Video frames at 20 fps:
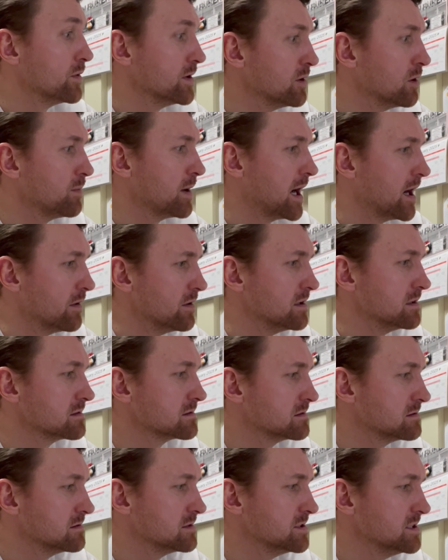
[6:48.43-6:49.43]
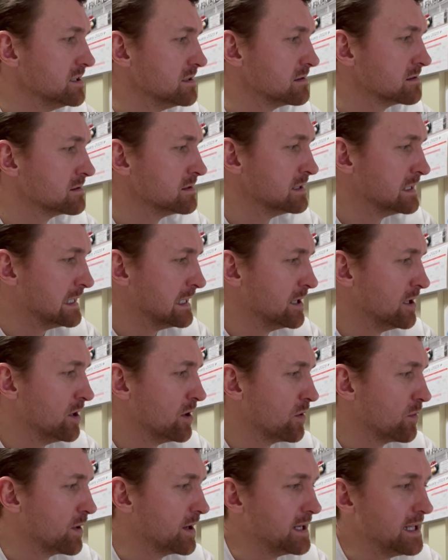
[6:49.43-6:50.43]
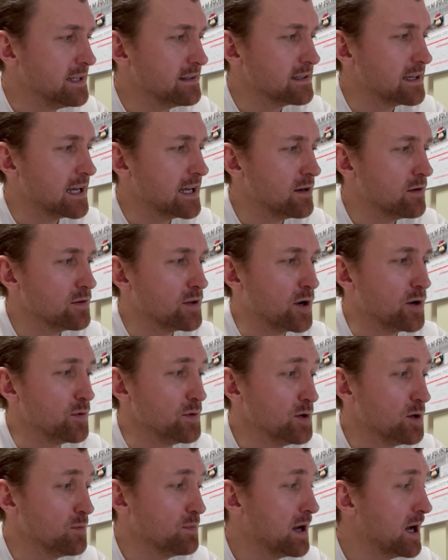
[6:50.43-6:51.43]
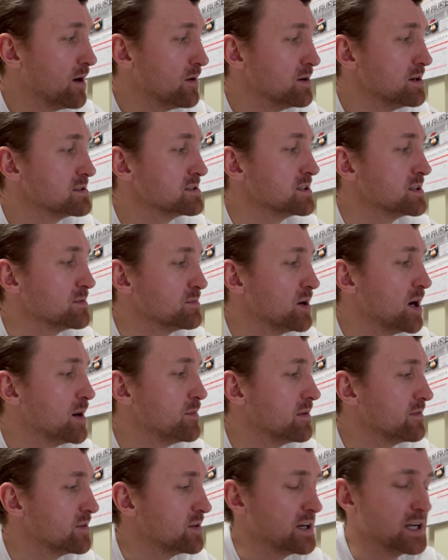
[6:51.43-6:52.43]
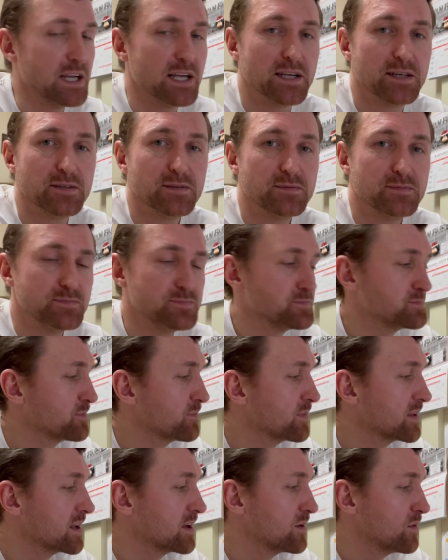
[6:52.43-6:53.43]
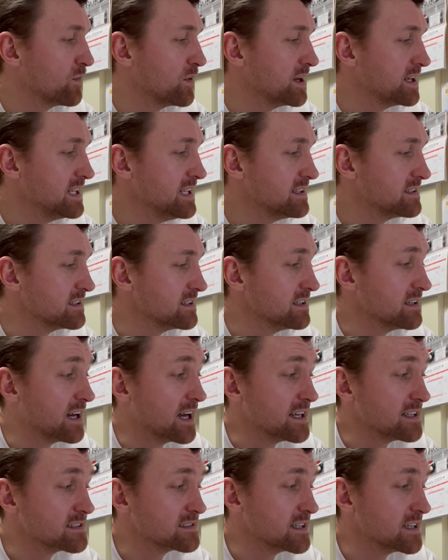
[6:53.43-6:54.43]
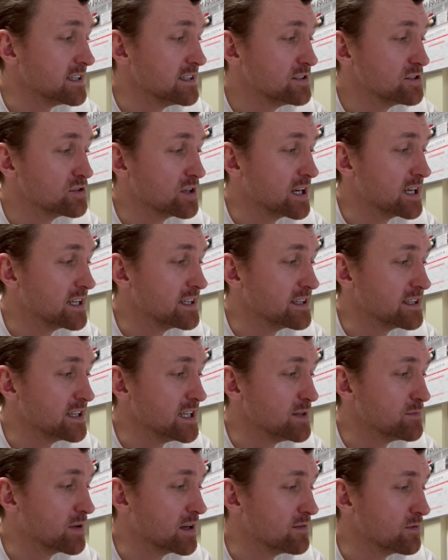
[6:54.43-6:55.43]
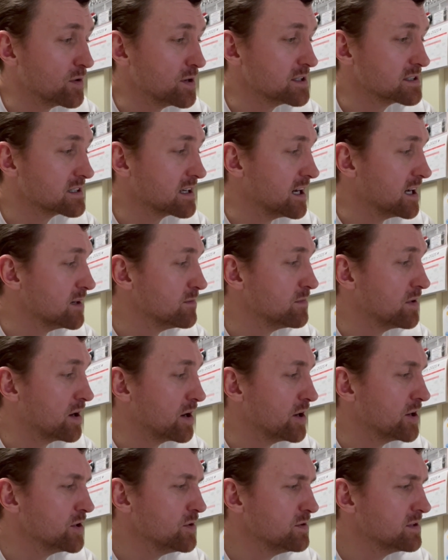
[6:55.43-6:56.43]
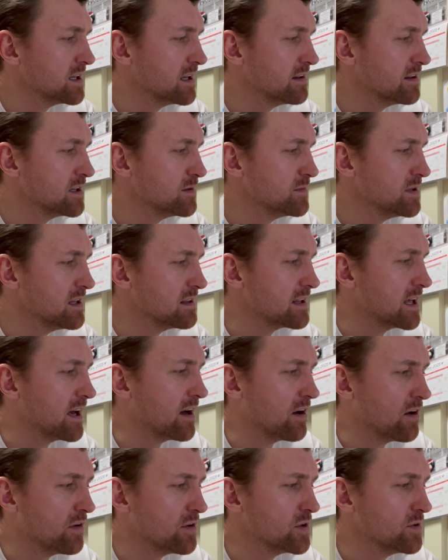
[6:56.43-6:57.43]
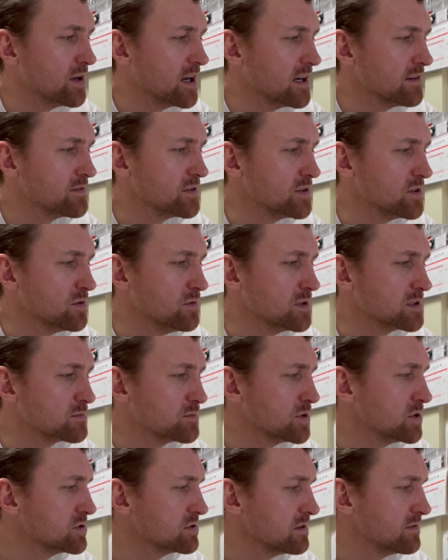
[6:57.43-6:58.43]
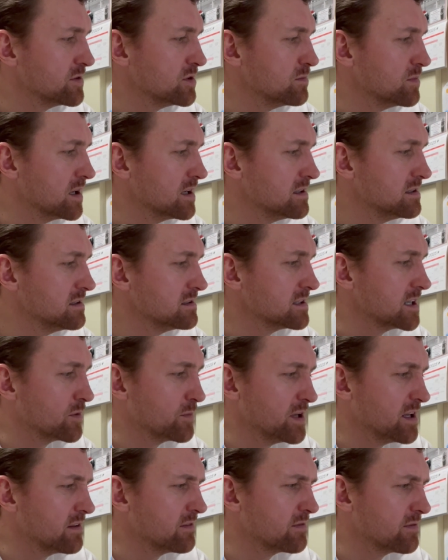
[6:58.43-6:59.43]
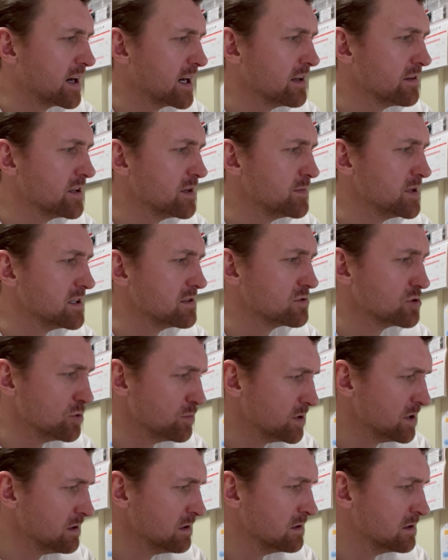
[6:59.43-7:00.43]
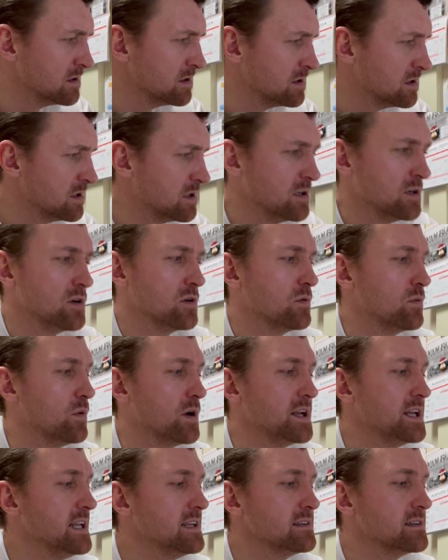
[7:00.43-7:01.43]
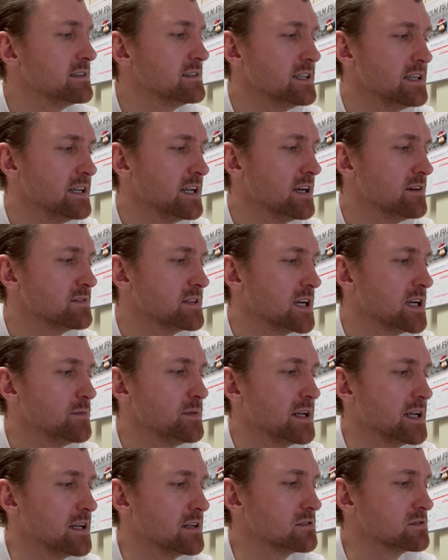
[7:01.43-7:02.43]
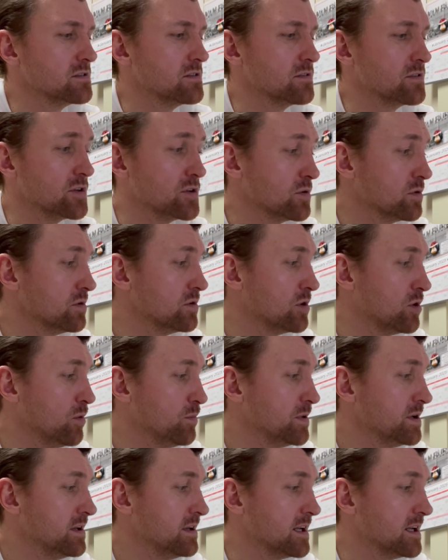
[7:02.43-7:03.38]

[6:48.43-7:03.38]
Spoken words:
powers. Jeez. Juanita held our real powers in the palm of her hand. Juanita, I said, trying to keep my voice calm, are you telling me that all you have to do is push a few buttons and we can finally be super? Juanita didn't have time to answer. The door opened